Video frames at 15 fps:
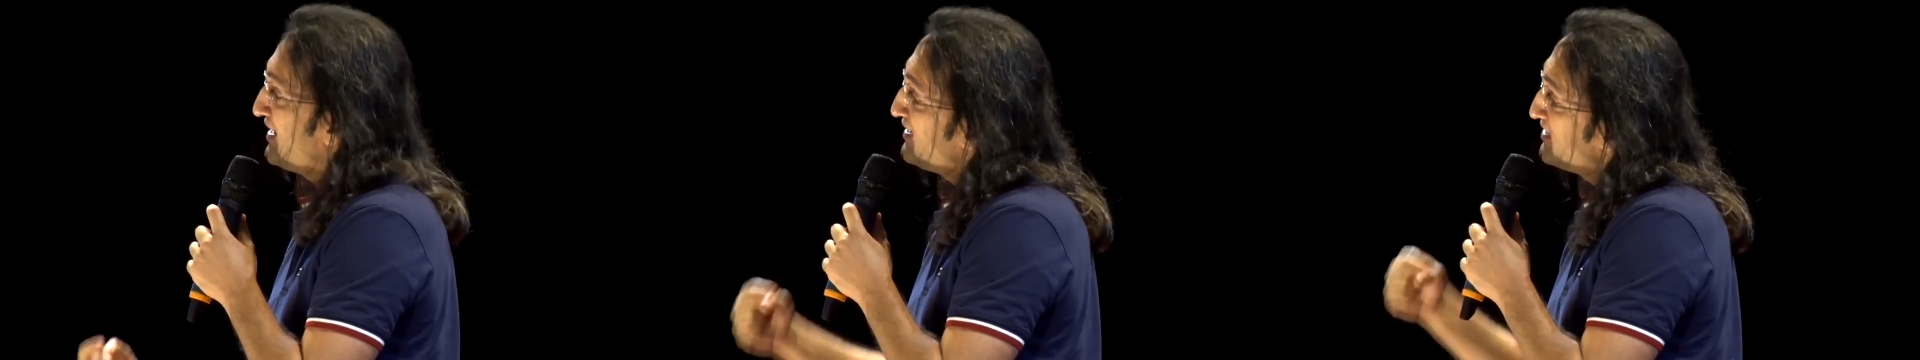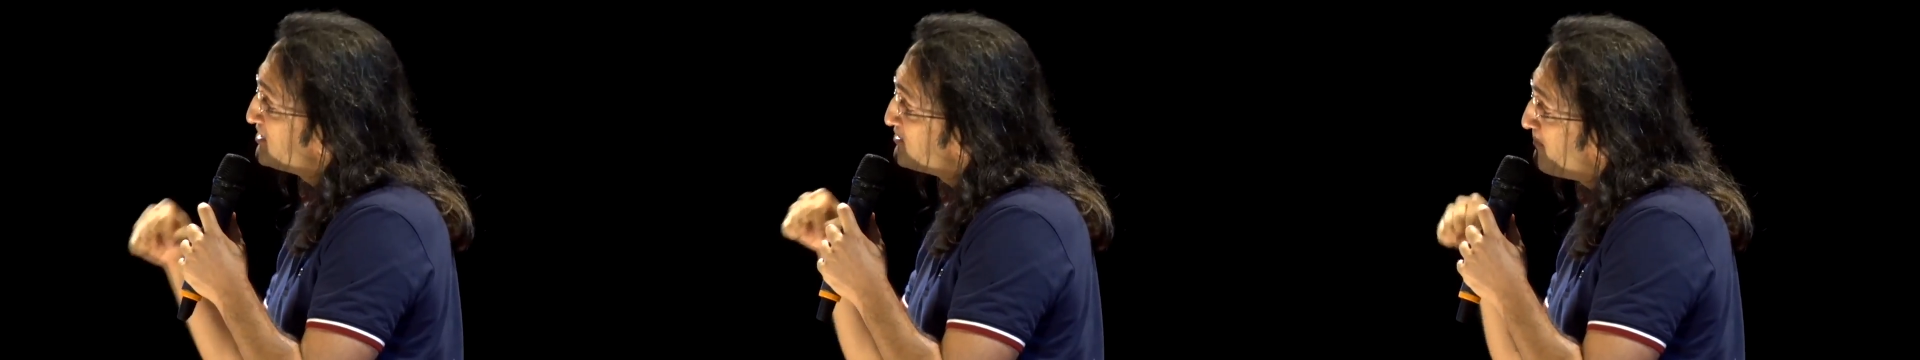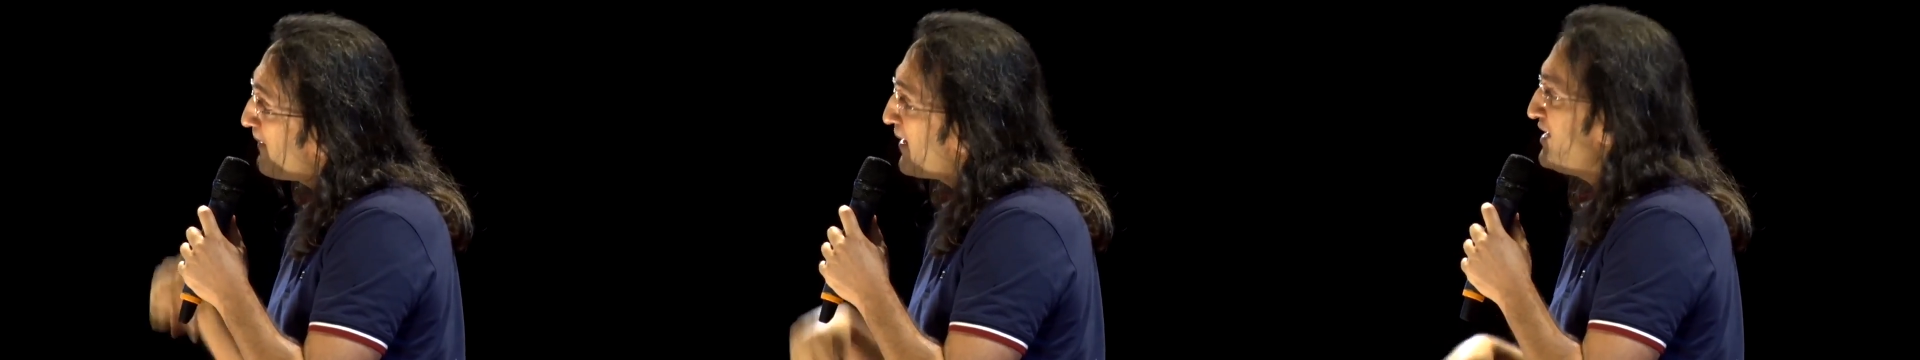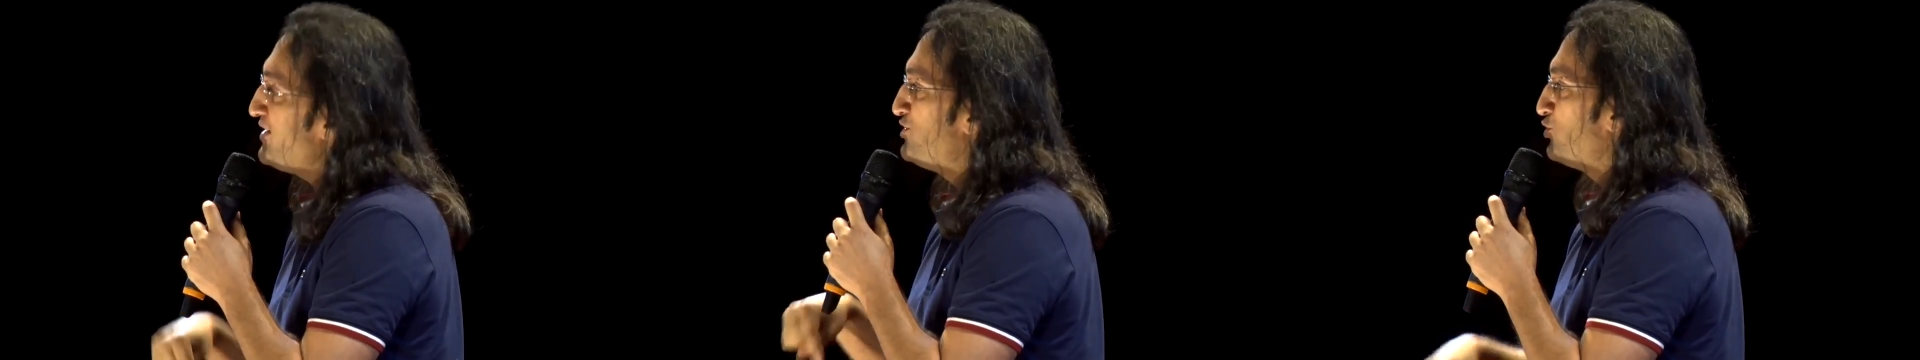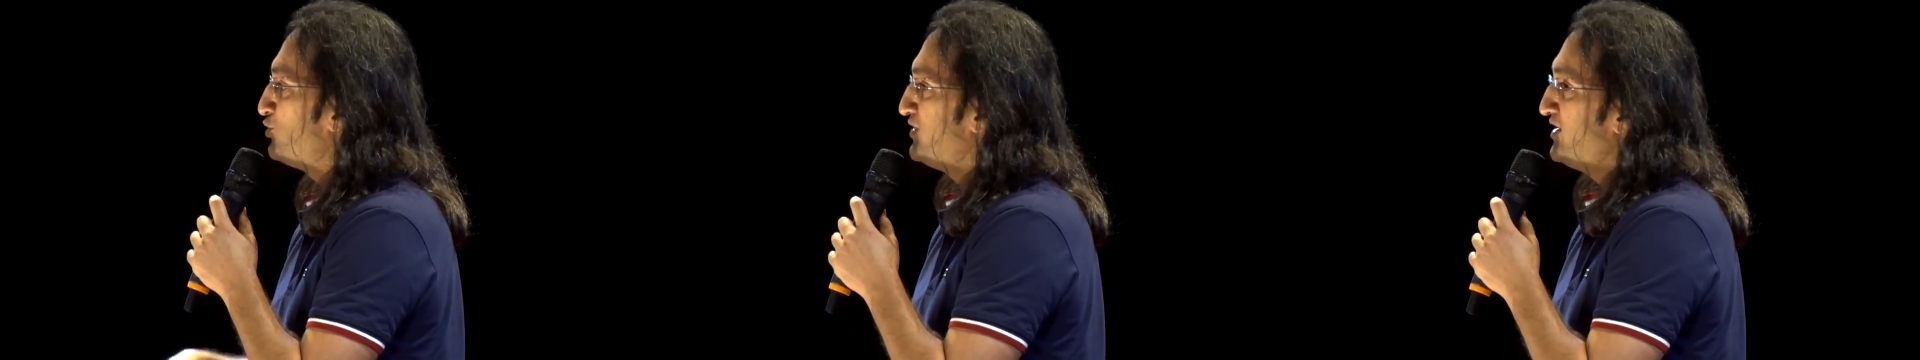it is my
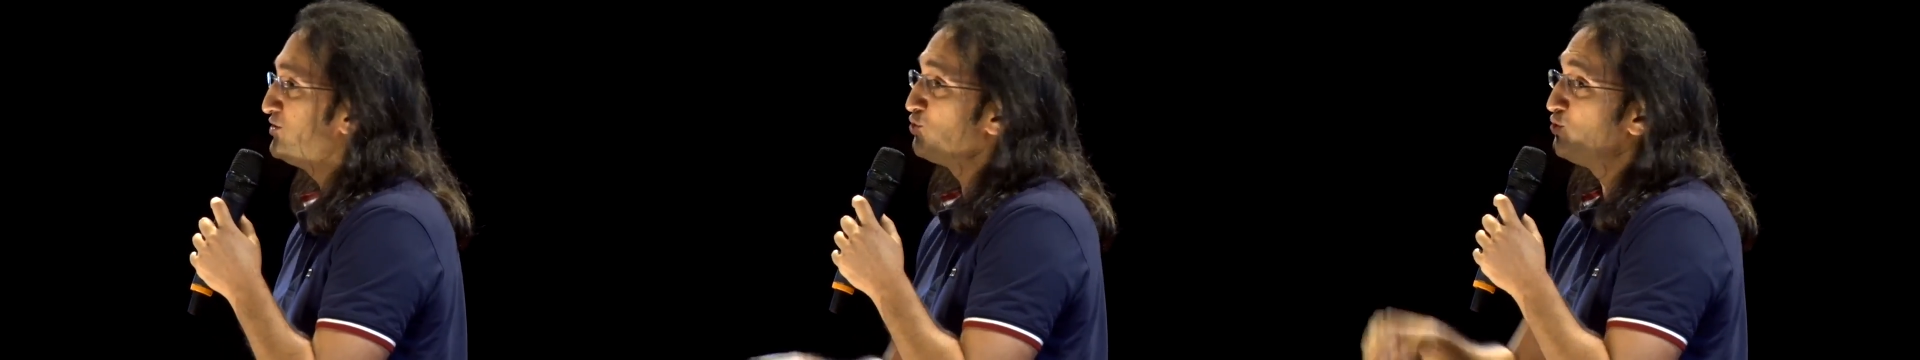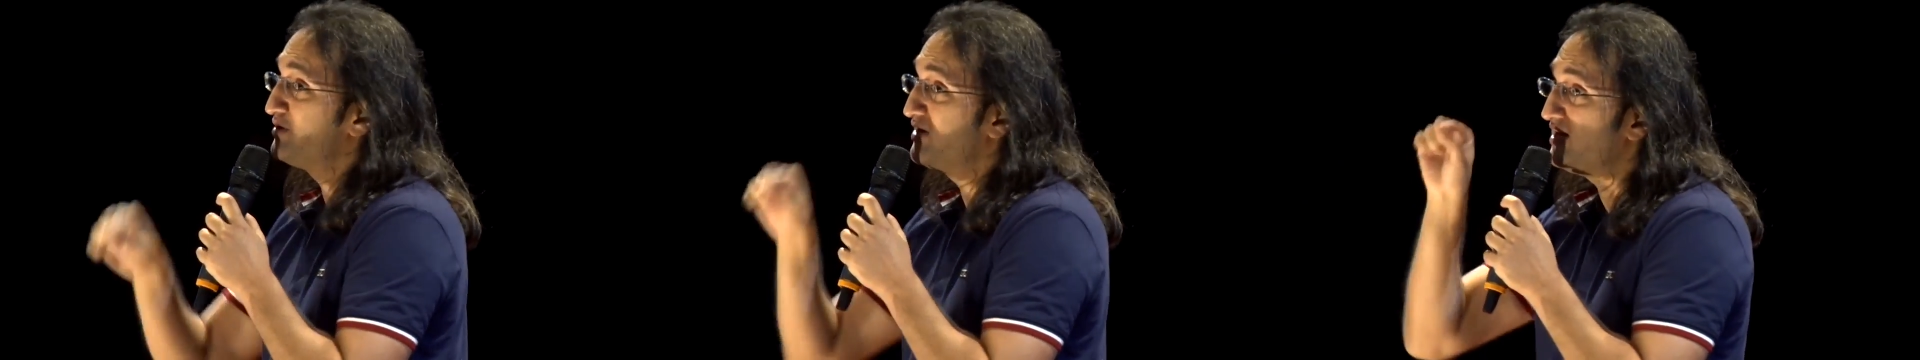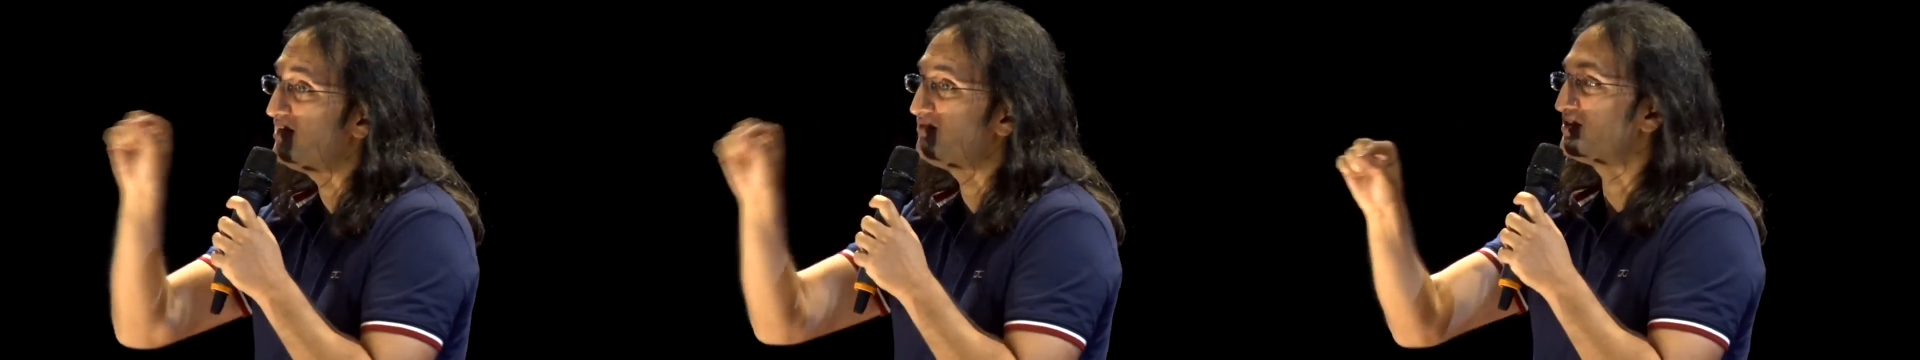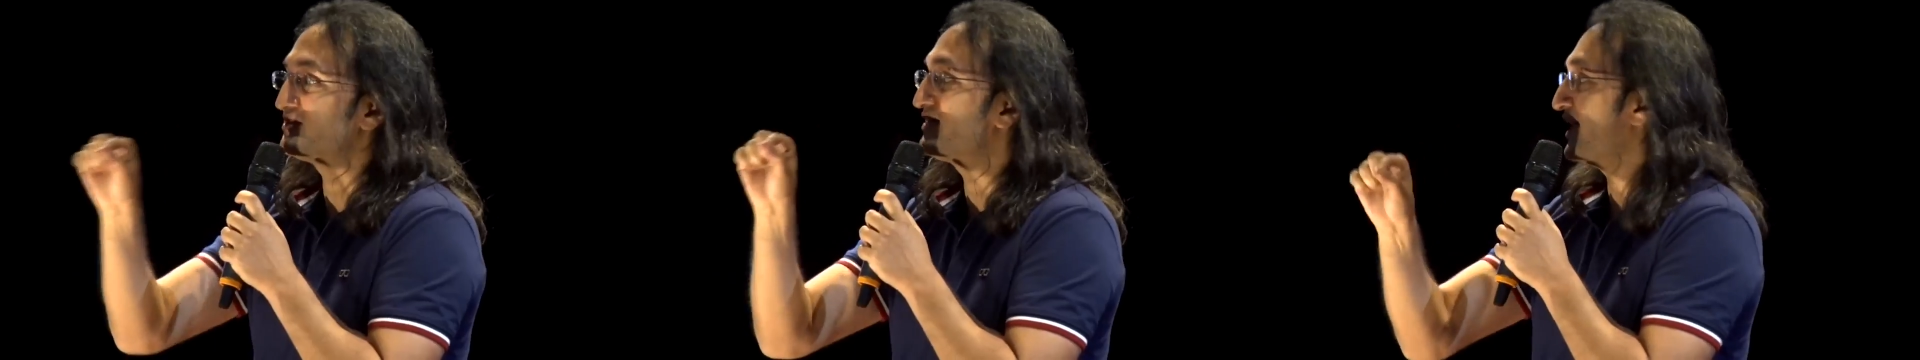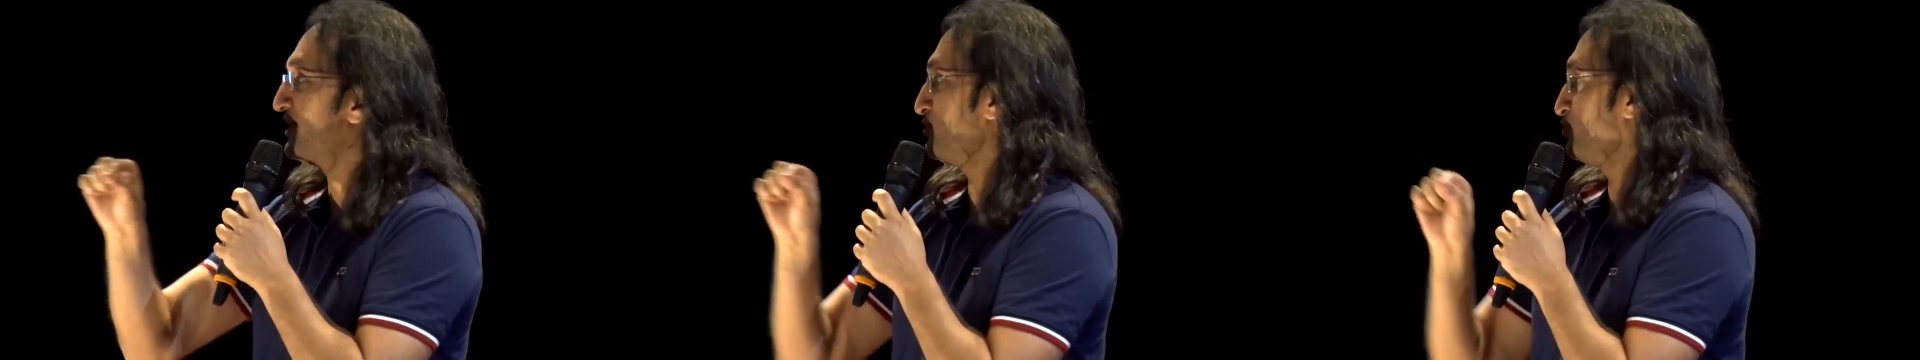duty to
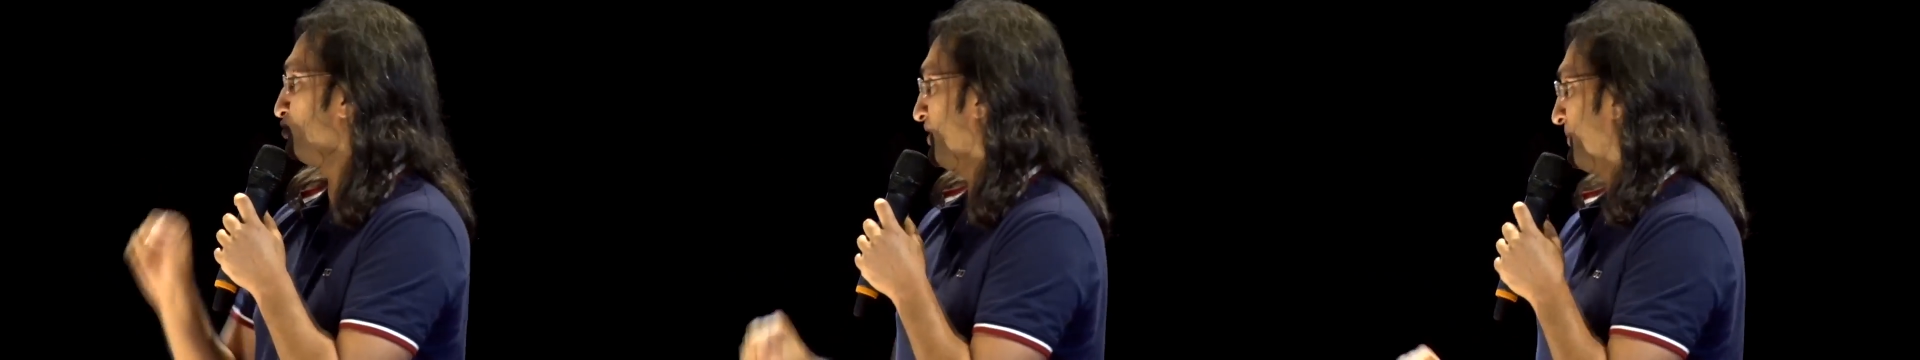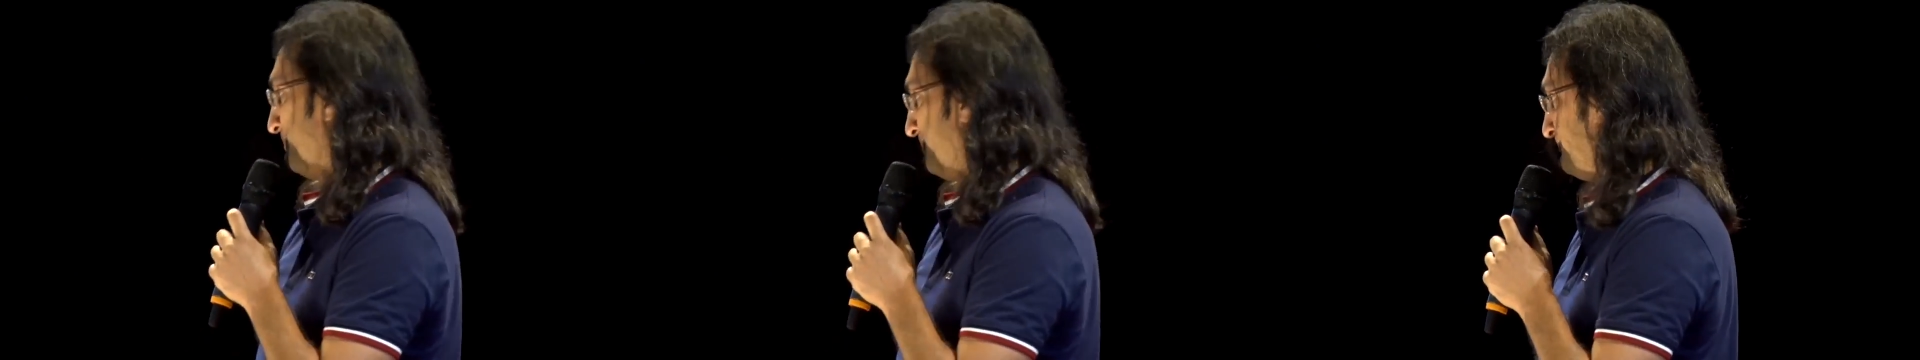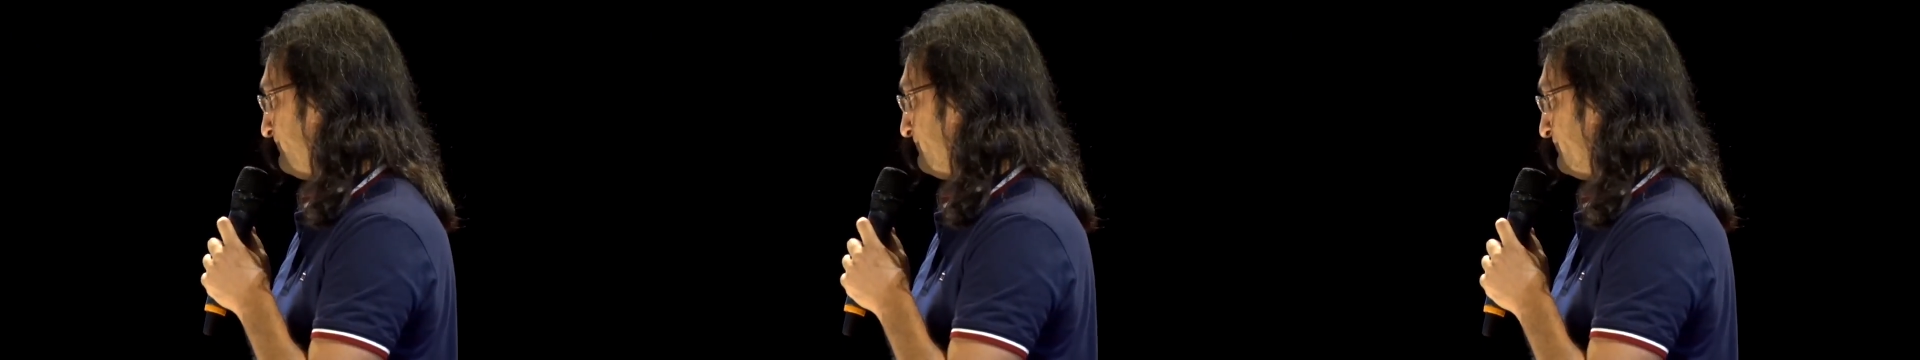deliver that to them.